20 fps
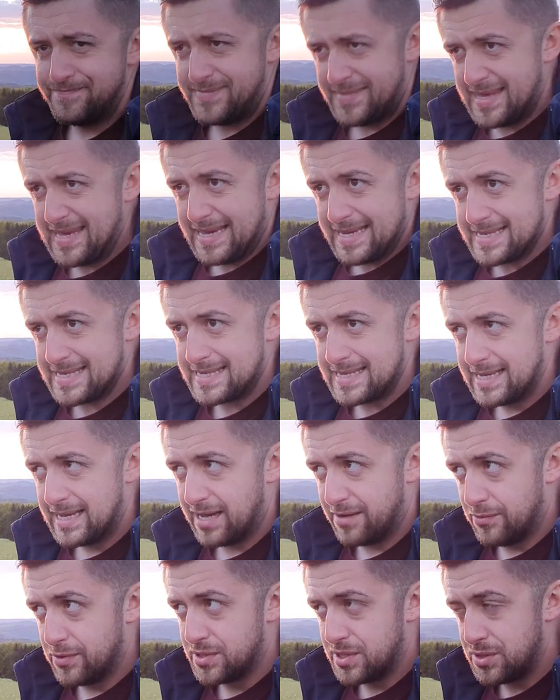Yes,
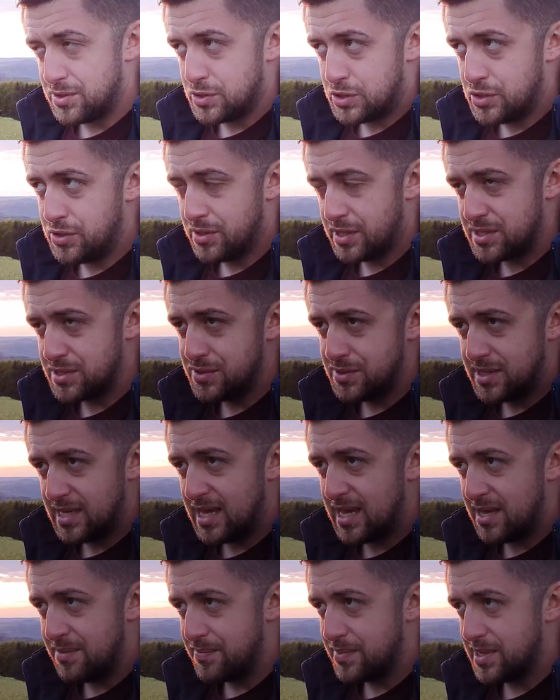I wanted to shoot it
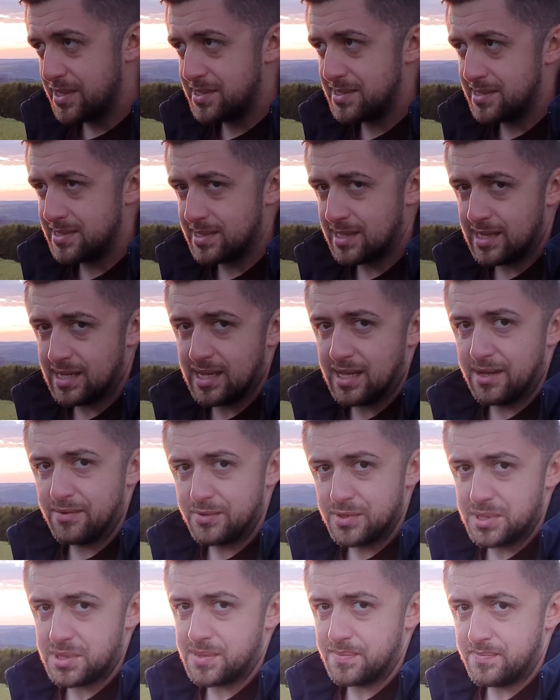today, but I
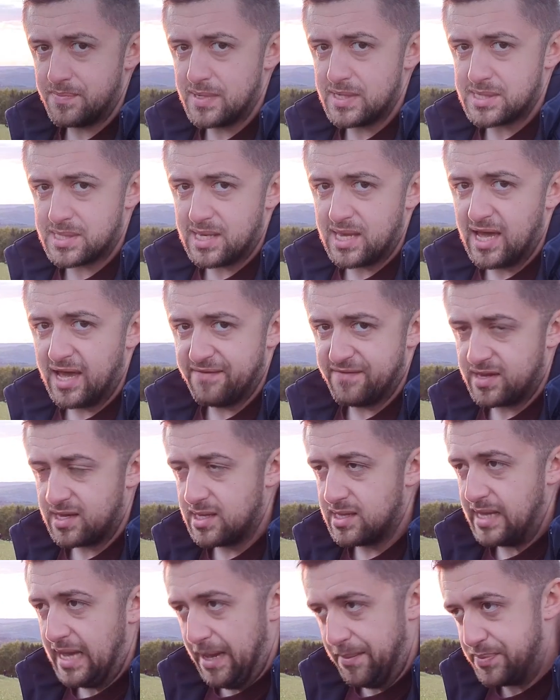was busy having
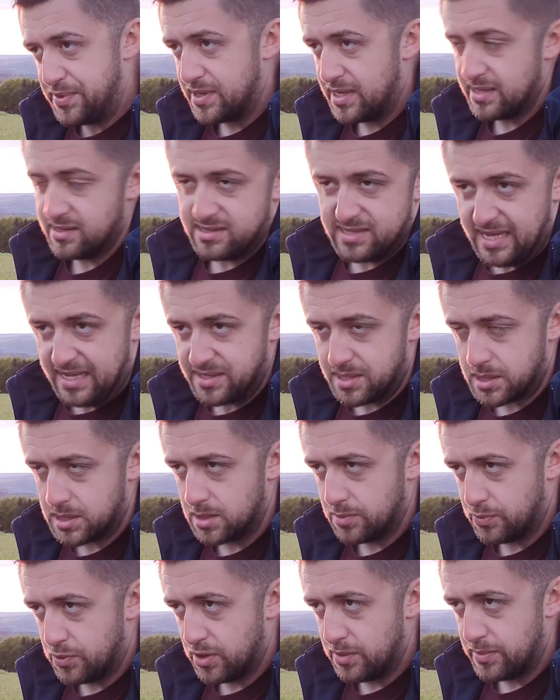a nap and a dentist
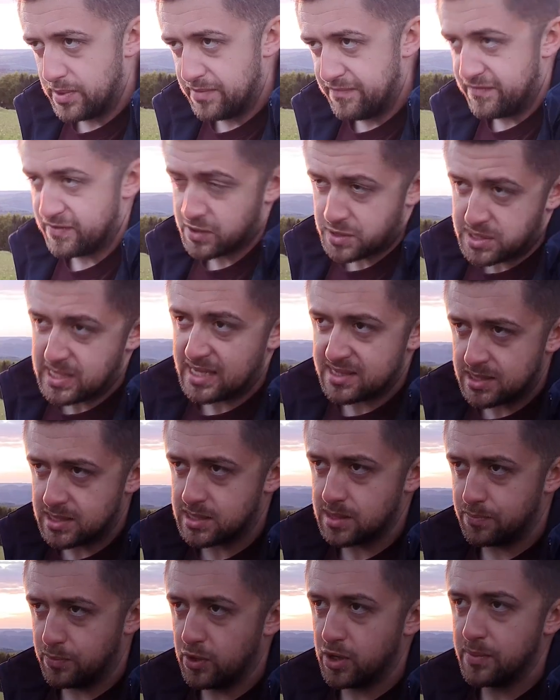appointment. First
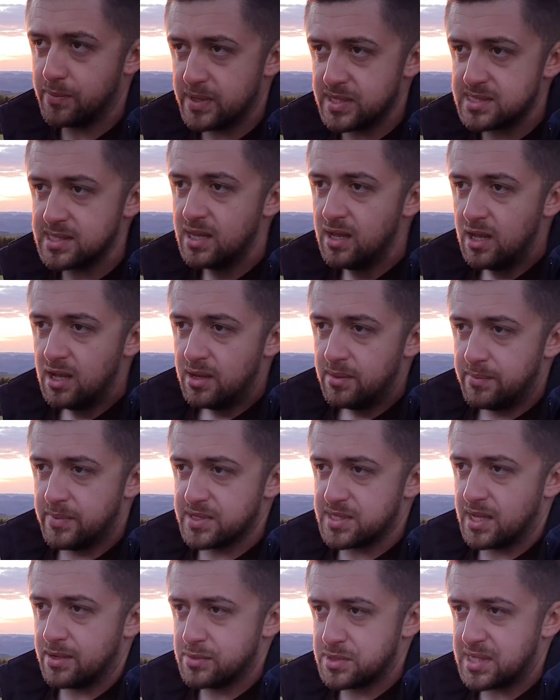dentist appointment,
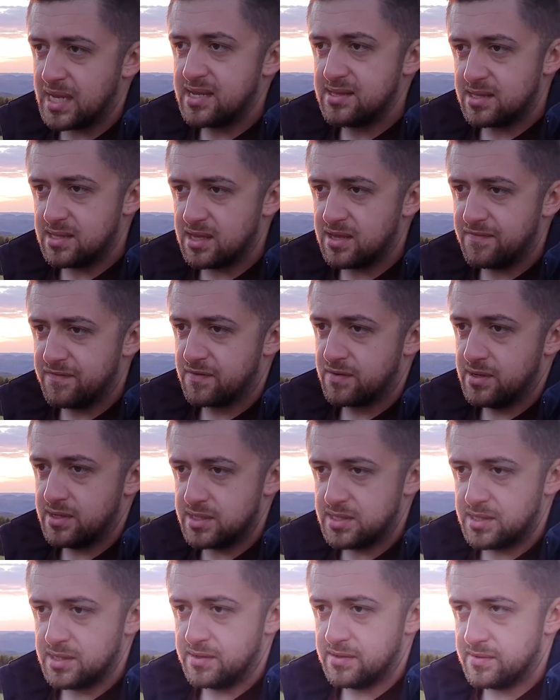but I was editing for
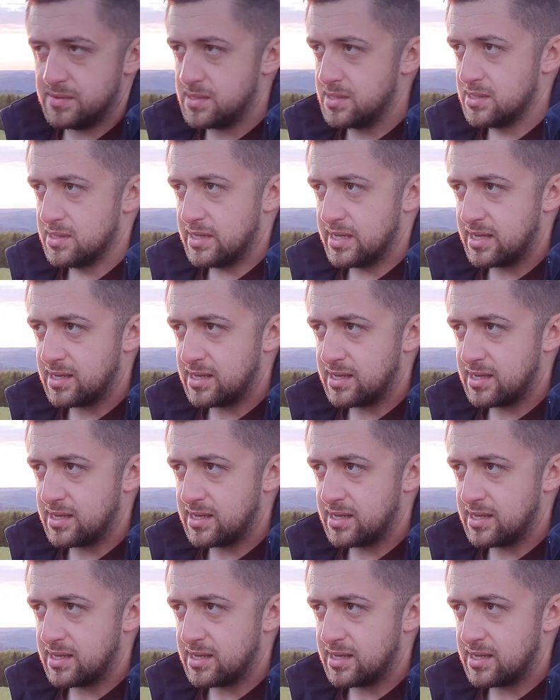it till